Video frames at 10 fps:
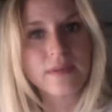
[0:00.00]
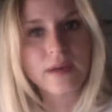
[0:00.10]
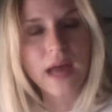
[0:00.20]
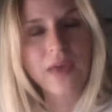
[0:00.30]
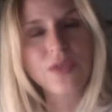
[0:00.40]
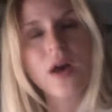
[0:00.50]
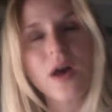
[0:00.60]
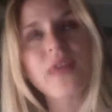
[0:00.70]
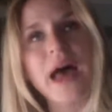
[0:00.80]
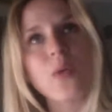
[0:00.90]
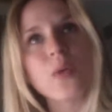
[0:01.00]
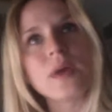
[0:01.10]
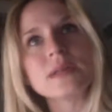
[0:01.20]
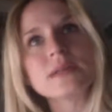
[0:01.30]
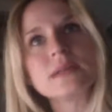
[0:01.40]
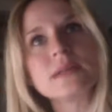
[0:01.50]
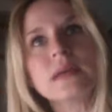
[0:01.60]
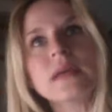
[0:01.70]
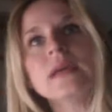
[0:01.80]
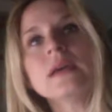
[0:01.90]
I thought that was
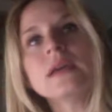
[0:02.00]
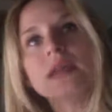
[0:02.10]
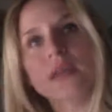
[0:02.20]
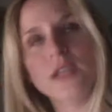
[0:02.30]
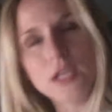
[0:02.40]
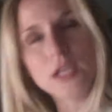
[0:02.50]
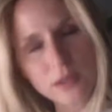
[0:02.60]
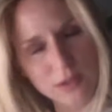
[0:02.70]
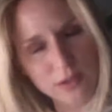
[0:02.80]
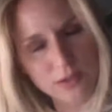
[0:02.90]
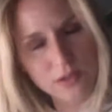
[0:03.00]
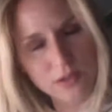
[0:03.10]
years